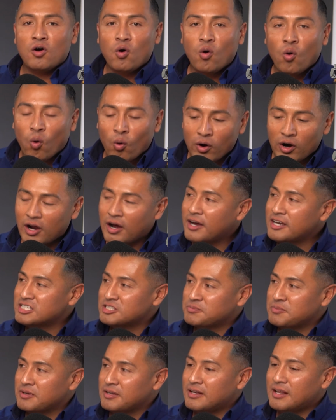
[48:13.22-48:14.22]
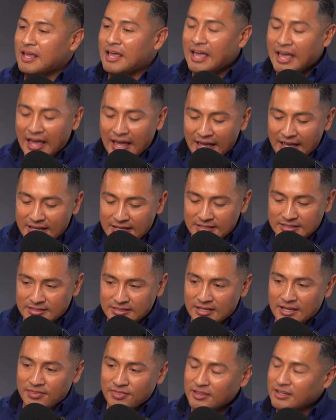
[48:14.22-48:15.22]
or husband
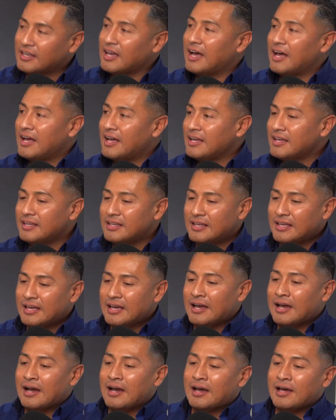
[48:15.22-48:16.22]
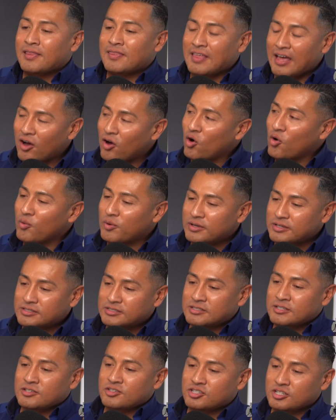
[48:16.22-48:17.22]
as the guy that
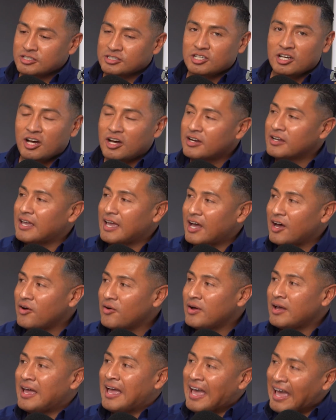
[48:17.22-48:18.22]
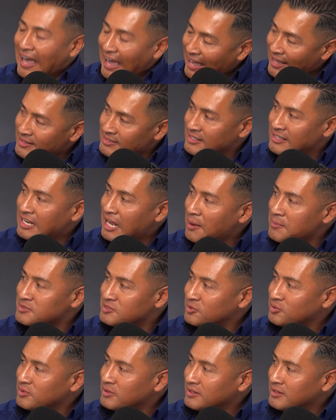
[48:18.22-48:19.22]
always just hung out and did
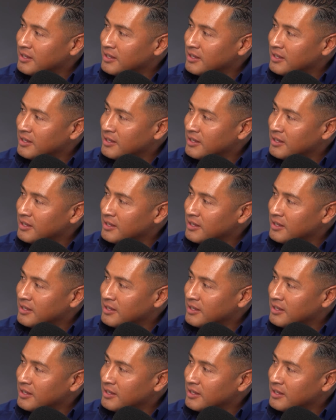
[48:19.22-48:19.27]
absolutely